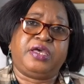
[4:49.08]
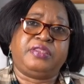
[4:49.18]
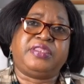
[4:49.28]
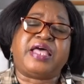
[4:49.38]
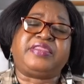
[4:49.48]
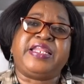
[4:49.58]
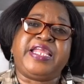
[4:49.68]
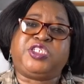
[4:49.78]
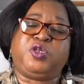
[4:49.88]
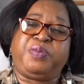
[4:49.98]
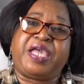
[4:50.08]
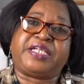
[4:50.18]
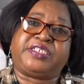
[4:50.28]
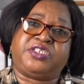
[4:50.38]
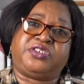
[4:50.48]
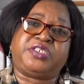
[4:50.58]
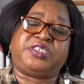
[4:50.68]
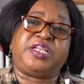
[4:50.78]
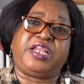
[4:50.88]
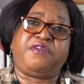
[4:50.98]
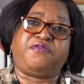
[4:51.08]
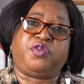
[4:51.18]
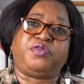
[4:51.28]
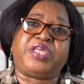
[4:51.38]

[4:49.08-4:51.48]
that they need to be at a certain level.